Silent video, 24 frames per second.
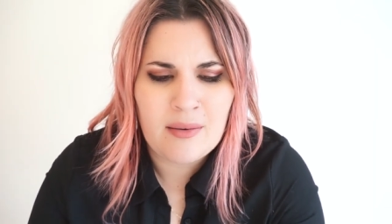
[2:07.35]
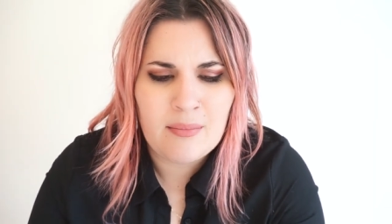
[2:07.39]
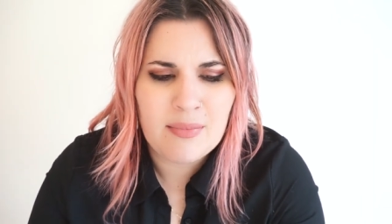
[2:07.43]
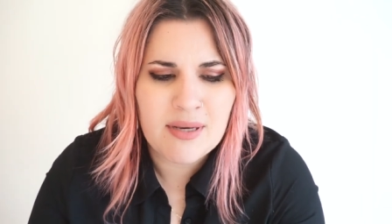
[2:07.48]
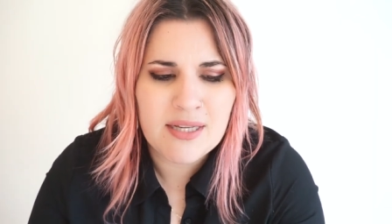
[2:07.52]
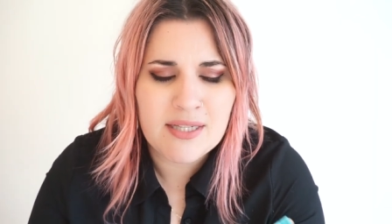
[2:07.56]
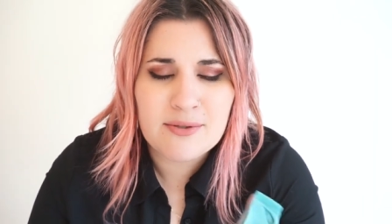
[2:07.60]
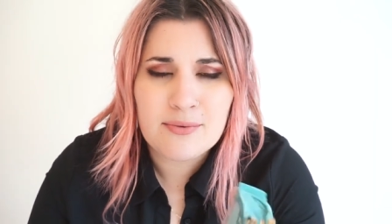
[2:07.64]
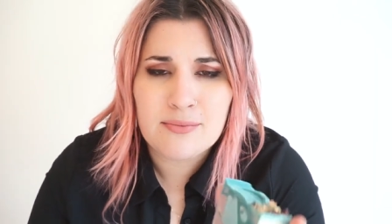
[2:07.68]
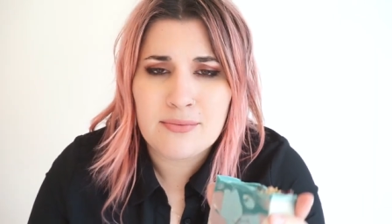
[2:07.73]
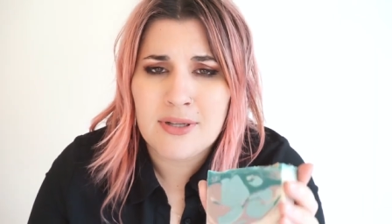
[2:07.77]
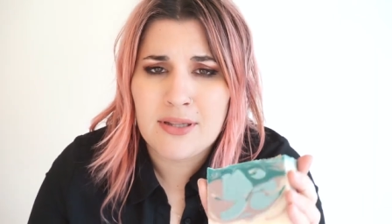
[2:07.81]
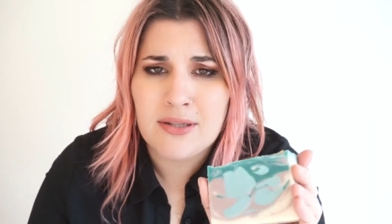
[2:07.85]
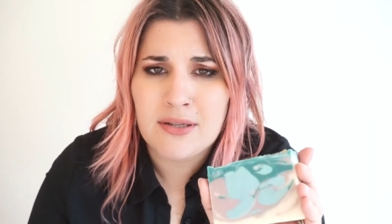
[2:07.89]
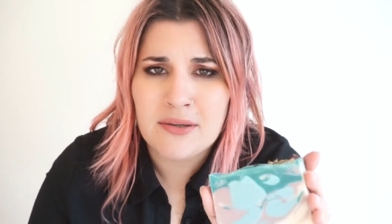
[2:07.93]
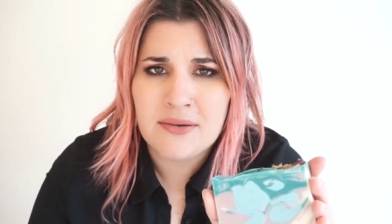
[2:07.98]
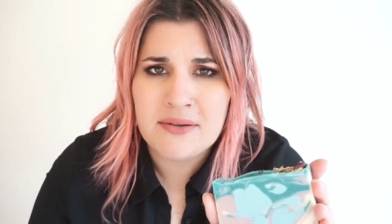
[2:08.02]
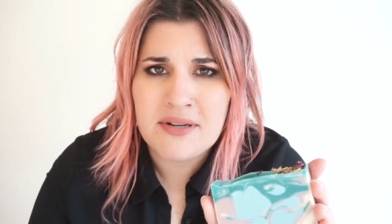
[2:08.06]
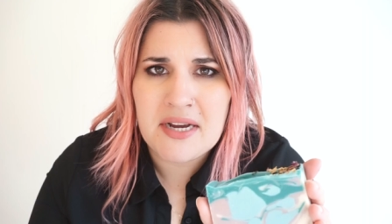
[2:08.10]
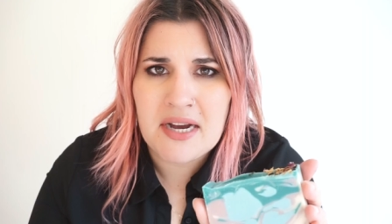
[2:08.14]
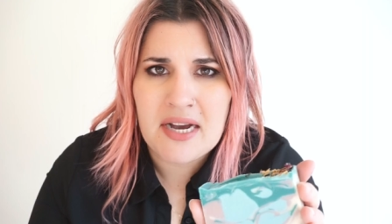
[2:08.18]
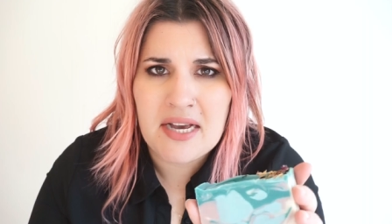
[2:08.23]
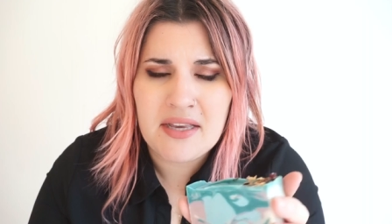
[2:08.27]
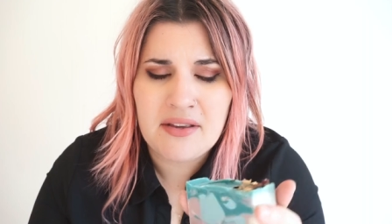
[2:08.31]
It's willow
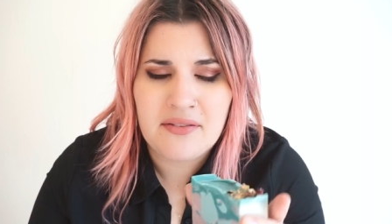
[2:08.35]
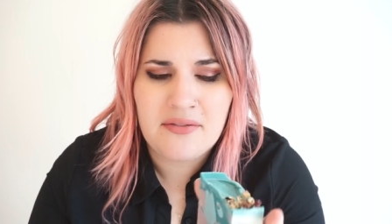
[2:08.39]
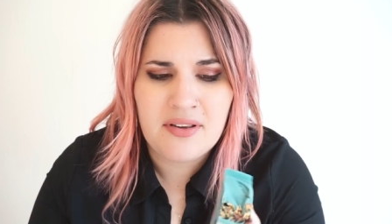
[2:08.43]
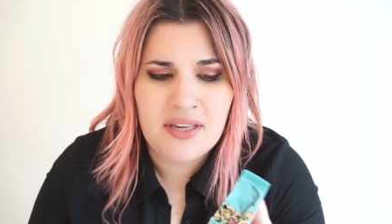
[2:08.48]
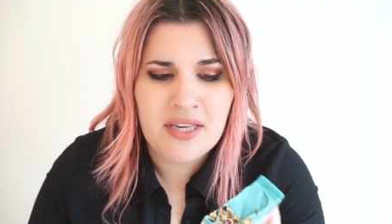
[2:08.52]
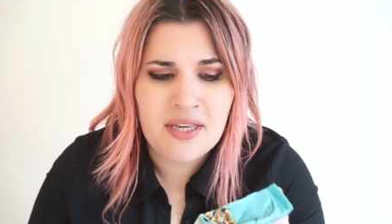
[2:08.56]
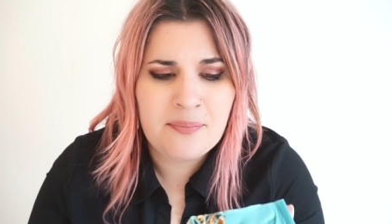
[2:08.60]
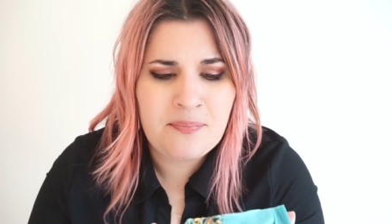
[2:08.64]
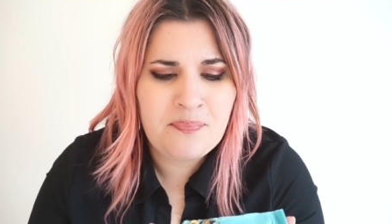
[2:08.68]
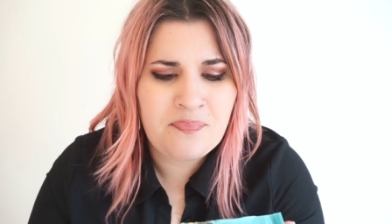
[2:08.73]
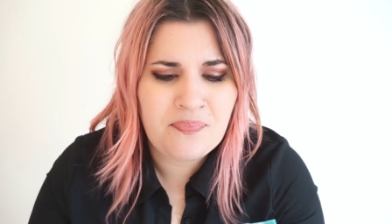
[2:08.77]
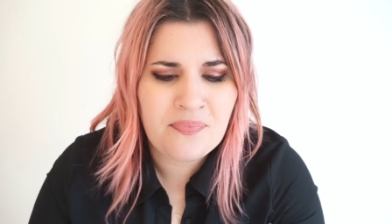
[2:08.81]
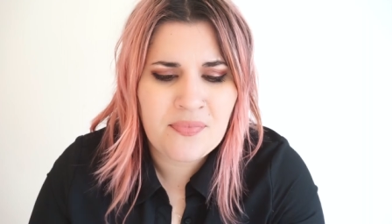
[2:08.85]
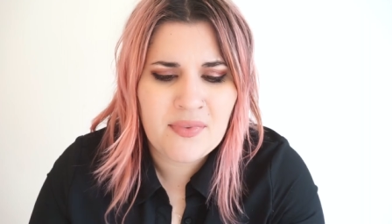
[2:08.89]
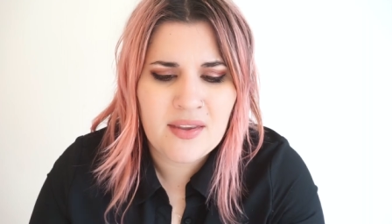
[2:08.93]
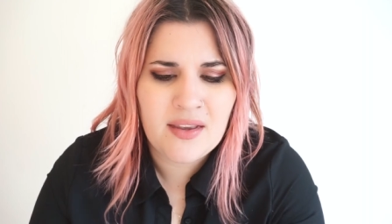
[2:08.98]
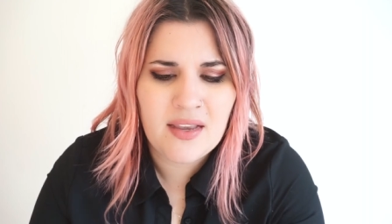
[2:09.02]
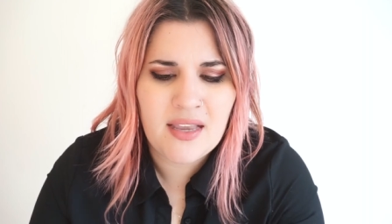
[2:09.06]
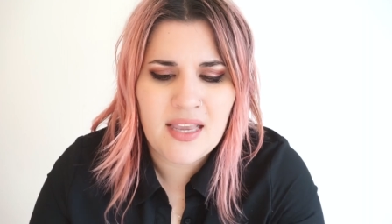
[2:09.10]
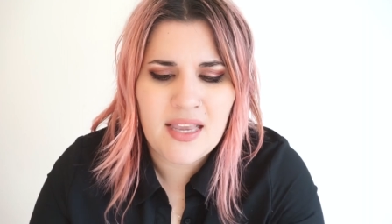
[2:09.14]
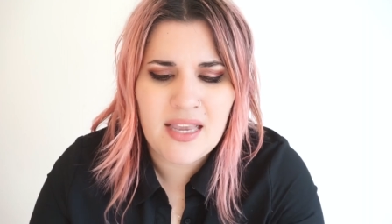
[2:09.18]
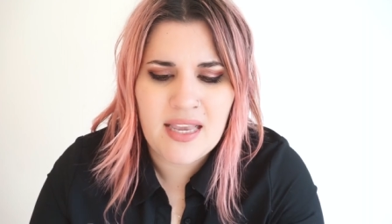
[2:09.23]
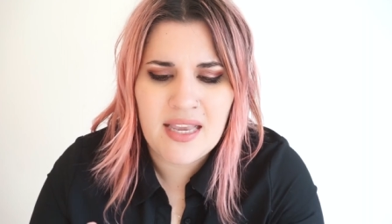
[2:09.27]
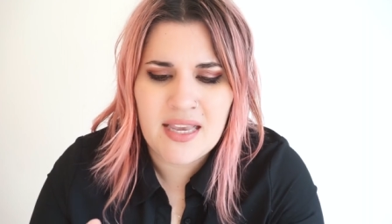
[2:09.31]
and ivy,
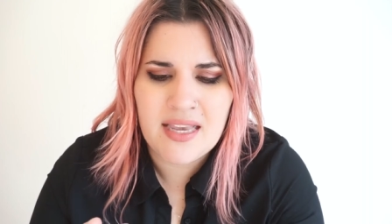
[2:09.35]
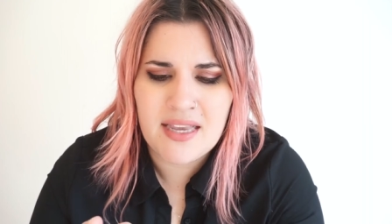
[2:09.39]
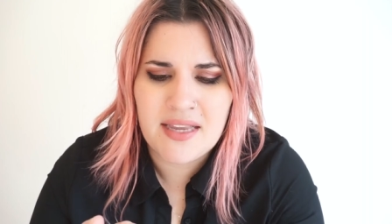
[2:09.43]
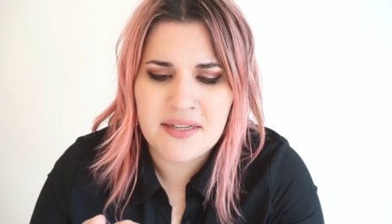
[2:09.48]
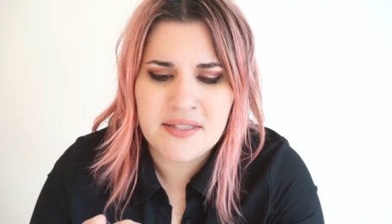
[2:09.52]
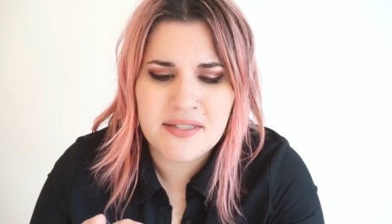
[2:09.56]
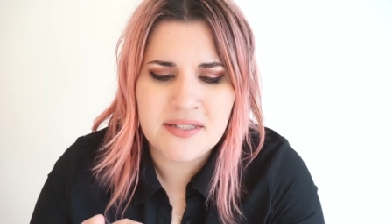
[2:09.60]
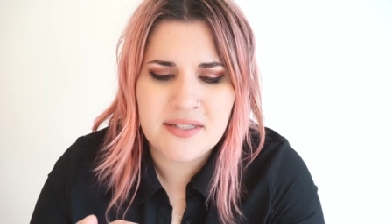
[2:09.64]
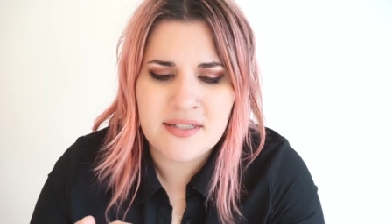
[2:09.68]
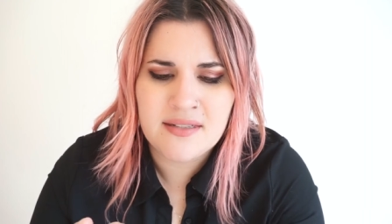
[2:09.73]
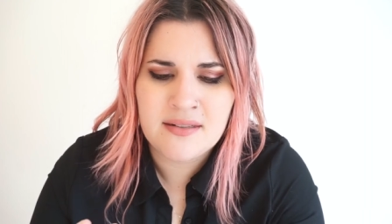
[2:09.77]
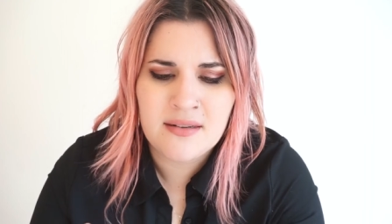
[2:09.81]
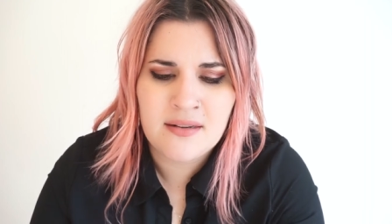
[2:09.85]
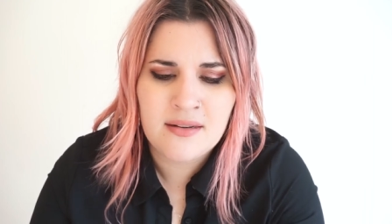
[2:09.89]
and